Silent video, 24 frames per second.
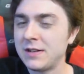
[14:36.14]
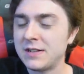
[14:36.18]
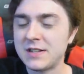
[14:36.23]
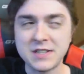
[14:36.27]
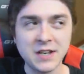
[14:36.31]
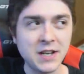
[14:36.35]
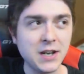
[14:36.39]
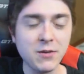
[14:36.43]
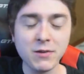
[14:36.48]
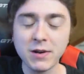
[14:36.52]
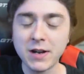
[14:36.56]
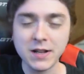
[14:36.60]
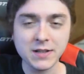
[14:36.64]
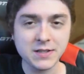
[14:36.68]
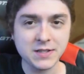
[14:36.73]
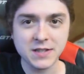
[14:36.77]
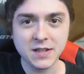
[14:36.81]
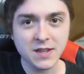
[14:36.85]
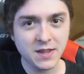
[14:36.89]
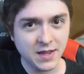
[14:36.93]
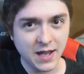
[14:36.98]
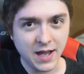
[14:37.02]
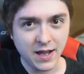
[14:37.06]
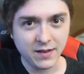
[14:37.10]
Does anyone else
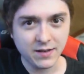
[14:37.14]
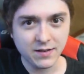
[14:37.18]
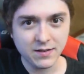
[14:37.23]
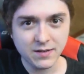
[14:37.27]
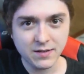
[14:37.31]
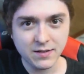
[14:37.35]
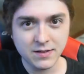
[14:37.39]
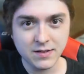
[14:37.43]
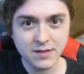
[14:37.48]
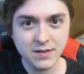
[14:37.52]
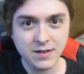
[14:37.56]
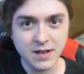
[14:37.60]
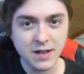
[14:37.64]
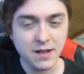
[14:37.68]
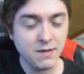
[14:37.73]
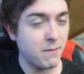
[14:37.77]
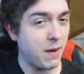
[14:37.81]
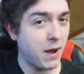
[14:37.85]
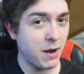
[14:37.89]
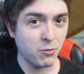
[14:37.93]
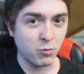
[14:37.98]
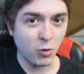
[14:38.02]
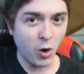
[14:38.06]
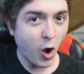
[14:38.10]
see that?
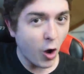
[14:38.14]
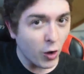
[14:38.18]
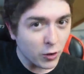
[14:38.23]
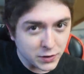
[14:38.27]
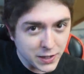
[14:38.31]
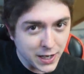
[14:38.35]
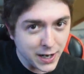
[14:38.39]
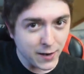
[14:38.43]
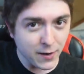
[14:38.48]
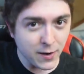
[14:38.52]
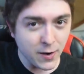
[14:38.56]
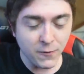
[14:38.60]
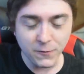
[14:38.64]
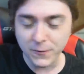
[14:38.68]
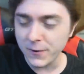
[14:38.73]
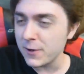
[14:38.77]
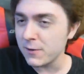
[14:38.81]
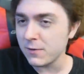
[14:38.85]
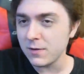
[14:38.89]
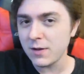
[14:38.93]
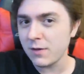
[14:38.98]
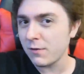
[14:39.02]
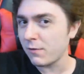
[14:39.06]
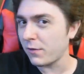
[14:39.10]
Am I wrong there? If
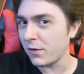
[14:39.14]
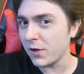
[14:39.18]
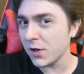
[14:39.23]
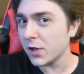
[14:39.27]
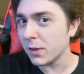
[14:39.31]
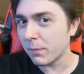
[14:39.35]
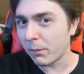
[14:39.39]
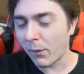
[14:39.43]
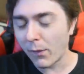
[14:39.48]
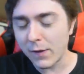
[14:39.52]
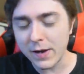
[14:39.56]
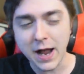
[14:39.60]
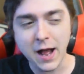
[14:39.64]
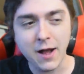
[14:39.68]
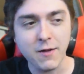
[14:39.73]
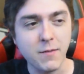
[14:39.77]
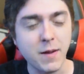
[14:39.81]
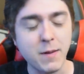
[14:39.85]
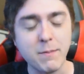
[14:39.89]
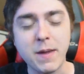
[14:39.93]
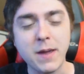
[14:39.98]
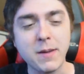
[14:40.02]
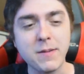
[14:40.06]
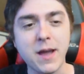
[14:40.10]
you if you could point
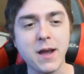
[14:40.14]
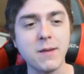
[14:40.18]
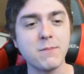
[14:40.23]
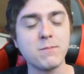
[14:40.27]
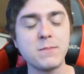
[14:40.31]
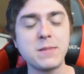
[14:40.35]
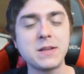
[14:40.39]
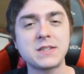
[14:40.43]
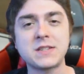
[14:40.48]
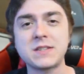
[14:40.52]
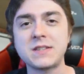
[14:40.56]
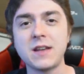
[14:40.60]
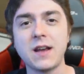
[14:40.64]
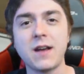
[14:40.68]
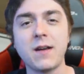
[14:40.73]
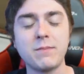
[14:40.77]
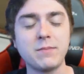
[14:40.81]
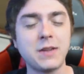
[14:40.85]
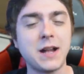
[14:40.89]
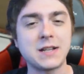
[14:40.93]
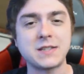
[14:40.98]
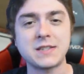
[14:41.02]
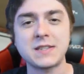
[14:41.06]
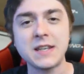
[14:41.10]
out that maybe I'm miss
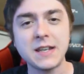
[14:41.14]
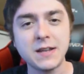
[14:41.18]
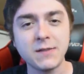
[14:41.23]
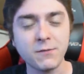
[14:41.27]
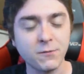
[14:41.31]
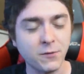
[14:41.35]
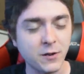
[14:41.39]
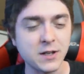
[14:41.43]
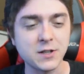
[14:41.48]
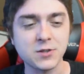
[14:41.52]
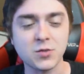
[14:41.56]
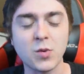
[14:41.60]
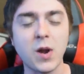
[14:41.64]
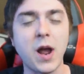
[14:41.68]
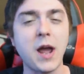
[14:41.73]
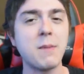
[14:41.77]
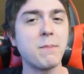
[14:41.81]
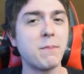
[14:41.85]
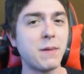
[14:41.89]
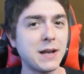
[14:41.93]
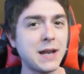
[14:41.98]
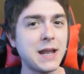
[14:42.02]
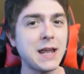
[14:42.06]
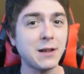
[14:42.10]
I'm not seeing things
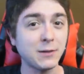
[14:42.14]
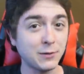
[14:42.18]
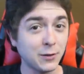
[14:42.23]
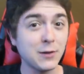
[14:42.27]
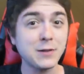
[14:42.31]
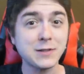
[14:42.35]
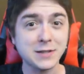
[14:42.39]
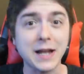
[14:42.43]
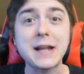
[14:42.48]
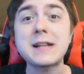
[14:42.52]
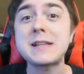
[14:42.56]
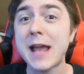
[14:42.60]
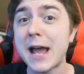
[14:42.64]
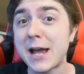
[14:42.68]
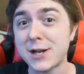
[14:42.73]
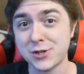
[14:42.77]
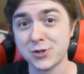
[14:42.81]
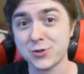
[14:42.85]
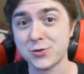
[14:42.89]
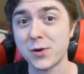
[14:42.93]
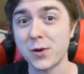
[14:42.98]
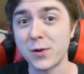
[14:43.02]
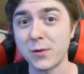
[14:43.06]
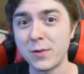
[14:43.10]
right, but it looks like
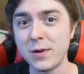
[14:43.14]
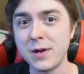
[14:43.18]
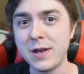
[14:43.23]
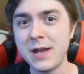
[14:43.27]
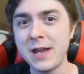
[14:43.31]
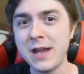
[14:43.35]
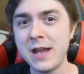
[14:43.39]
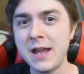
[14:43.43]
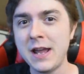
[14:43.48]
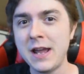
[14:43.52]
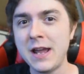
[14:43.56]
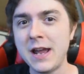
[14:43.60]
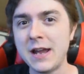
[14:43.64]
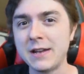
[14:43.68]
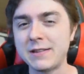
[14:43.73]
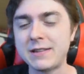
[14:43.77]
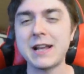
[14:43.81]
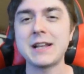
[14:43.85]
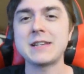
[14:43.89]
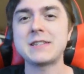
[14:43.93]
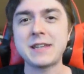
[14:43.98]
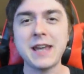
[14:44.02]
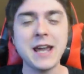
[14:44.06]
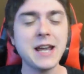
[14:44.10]
Destro. In
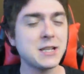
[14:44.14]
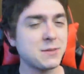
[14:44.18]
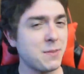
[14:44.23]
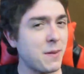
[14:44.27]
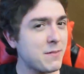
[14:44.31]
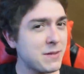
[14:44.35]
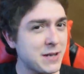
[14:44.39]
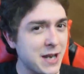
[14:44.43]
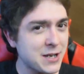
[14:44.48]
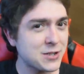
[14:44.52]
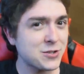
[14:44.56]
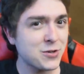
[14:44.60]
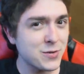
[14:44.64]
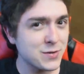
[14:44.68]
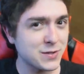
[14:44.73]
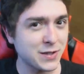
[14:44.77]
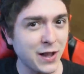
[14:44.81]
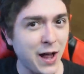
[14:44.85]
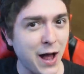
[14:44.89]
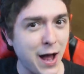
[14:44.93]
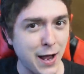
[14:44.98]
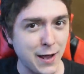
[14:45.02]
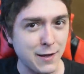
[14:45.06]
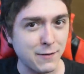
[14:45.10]
this case, maybe Destro is
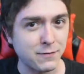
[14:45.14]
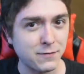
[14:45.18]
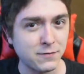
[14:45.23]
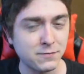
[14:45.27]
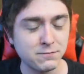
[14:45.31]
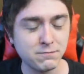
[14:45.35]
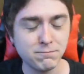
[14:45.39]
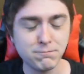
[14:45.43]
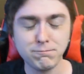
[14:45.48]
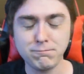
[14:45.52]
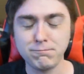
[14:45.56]
alive,